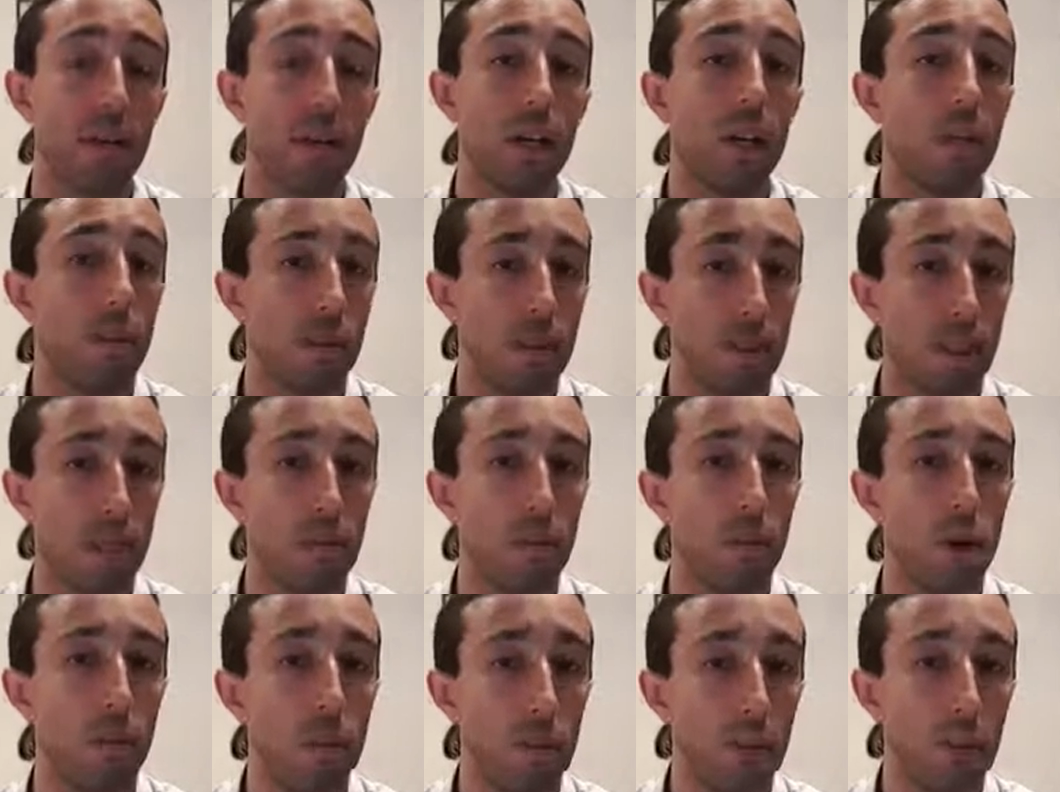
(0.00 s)
which at the
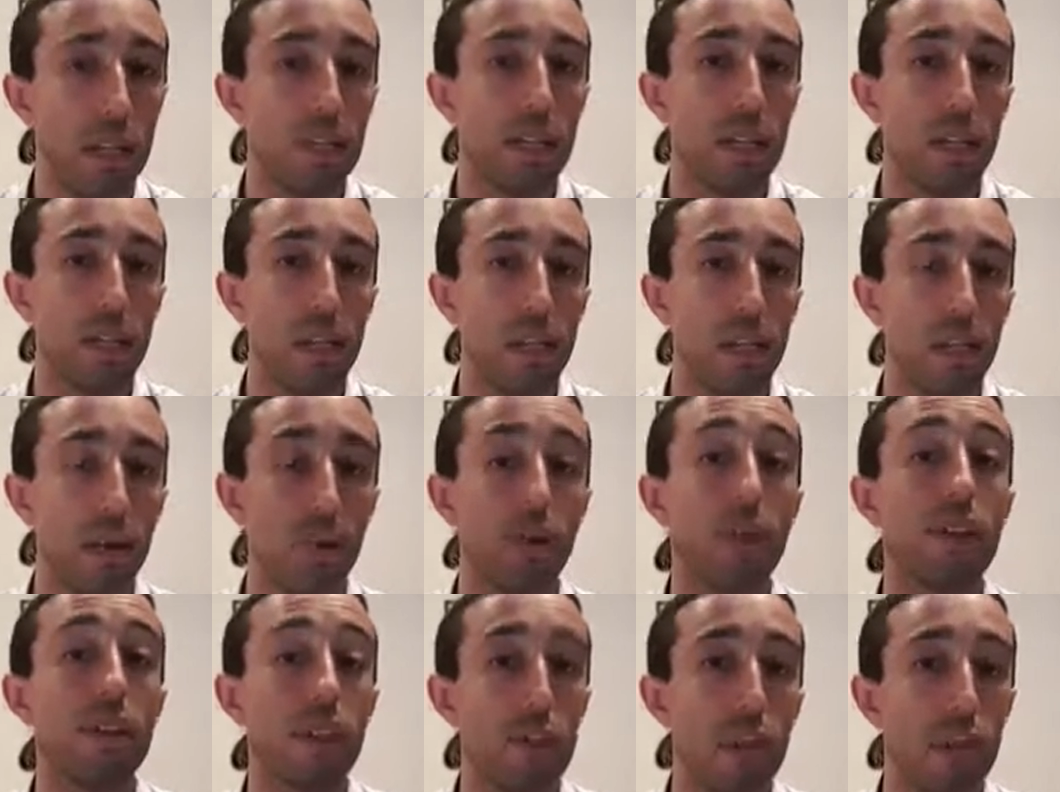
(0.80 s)
moment in Singapore
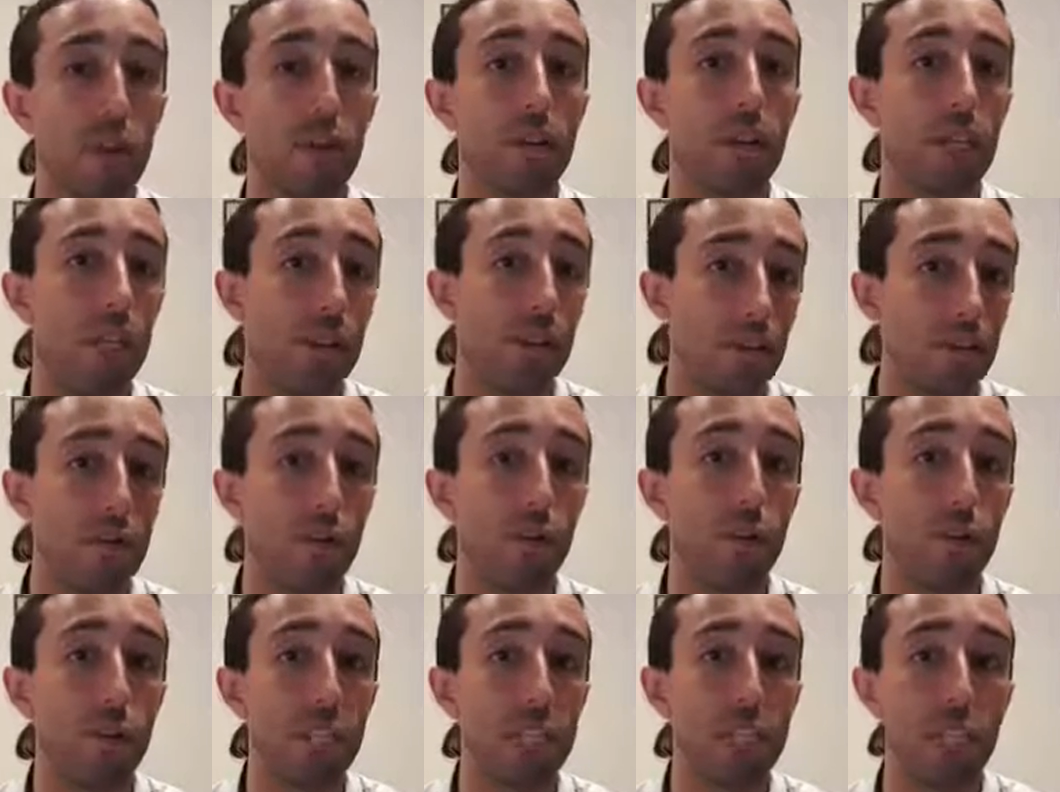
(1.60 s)
is currently
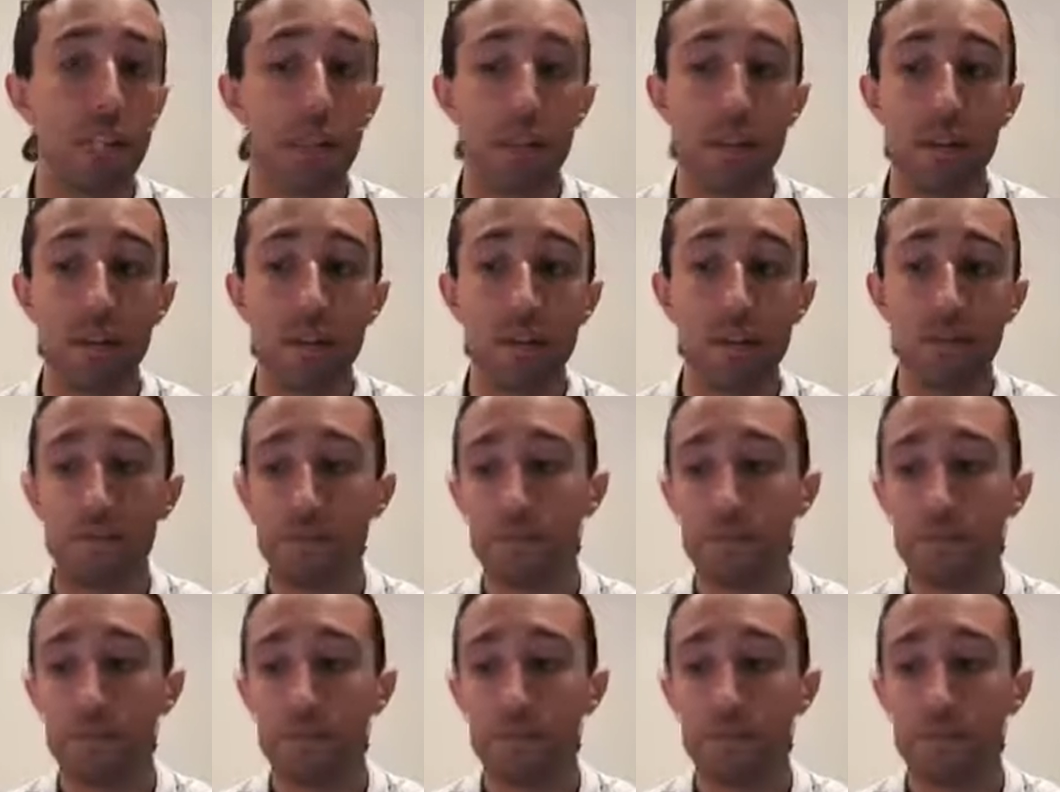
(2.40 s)
14 days.